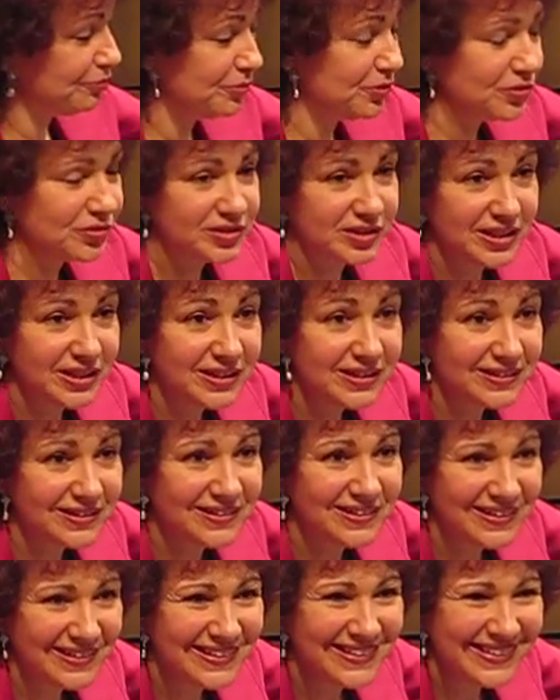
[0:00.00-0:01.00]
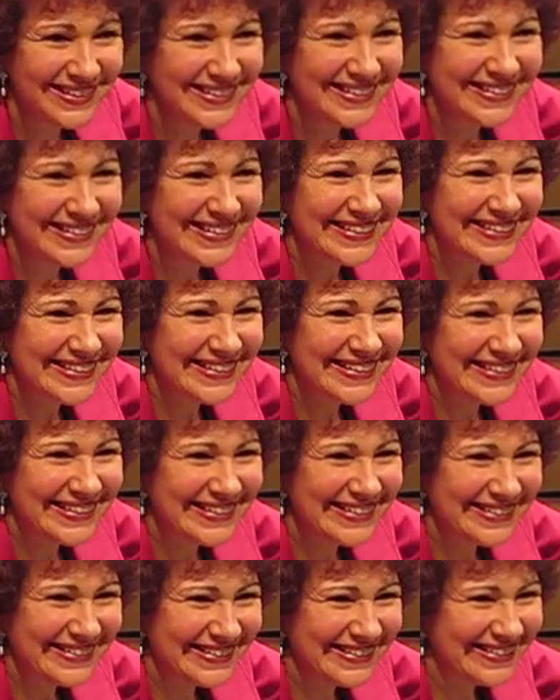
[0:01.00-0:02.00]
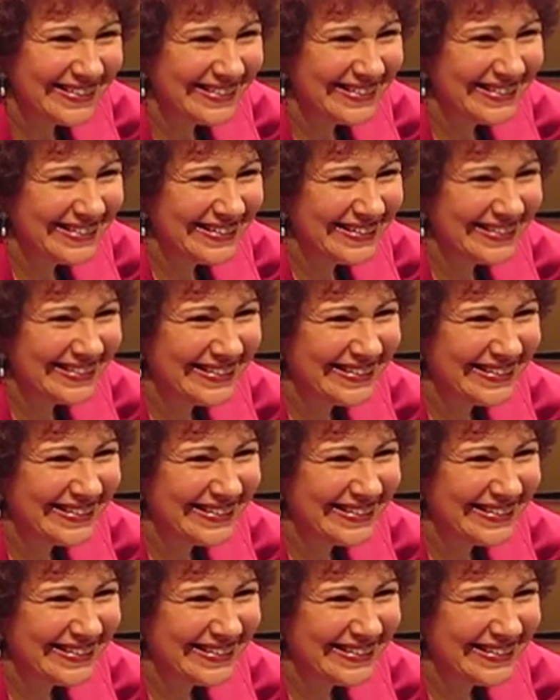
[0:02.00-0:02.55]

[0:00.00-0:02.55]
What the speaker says: If I may say so, it's a wonderful book.